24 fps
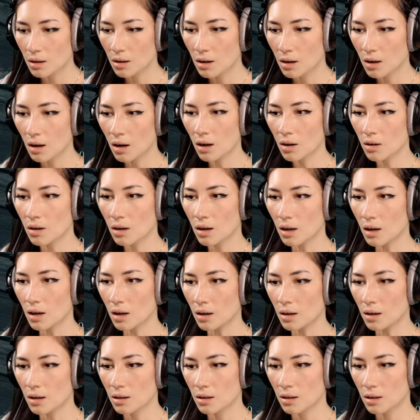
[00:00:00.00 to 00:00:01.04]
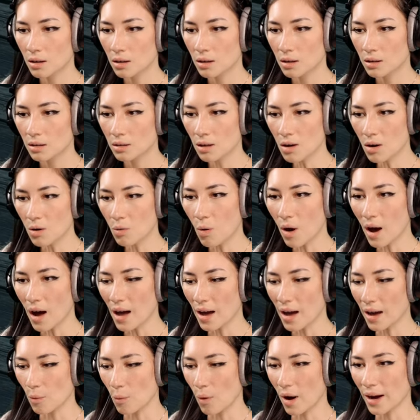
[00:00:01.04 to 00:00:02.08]
Oh god. No, oh,
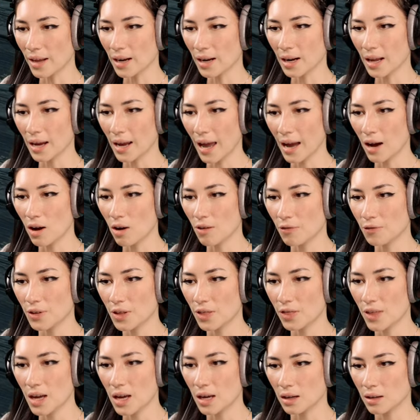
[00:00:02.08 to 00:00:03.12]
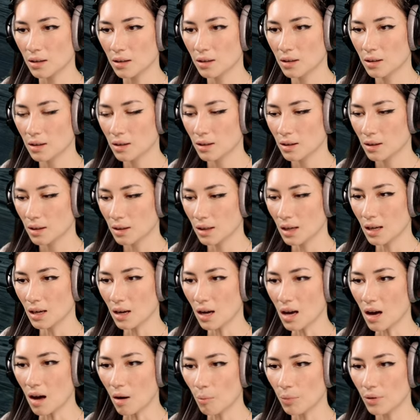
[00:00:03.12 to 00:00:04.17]
why? Why did I hang off the thing? Get up!